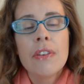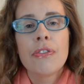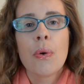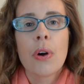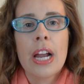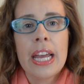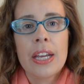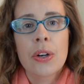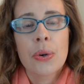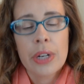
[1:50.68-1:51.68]
for
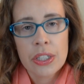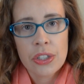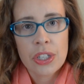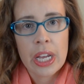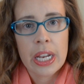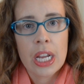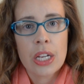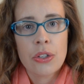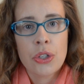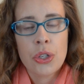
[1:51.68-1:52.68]
a Christian
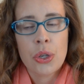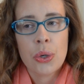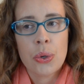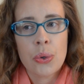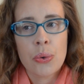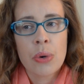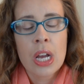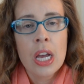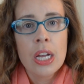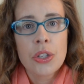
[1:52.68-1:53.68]
to
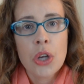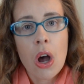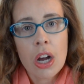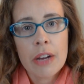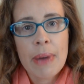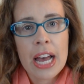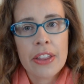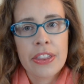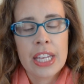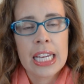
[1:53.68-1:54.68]
talk
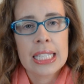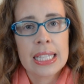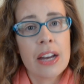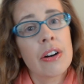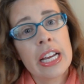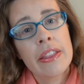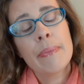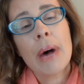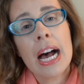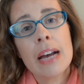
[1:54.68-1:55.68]
about things that are in the
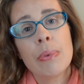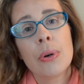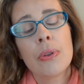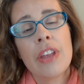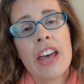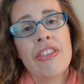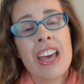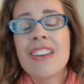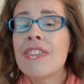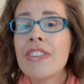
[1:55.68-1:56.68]
Bible that
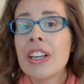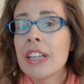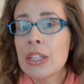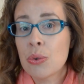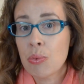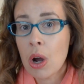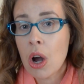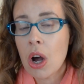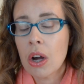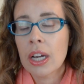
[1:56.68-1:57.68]
they feel is
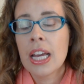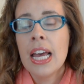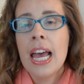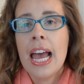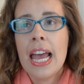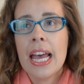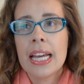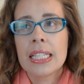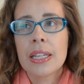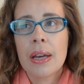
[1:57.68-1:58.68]
wrong
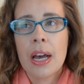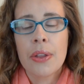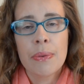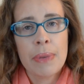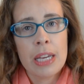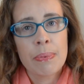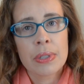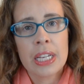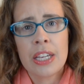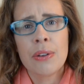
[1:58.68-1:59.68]
and other people
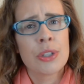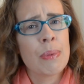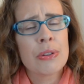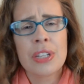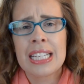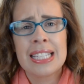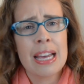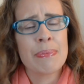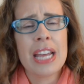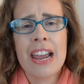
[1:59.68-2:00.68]
say you're supposed to
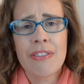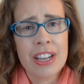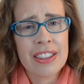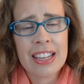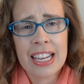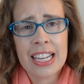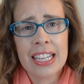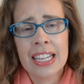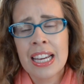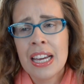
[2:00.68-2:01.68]
accept everything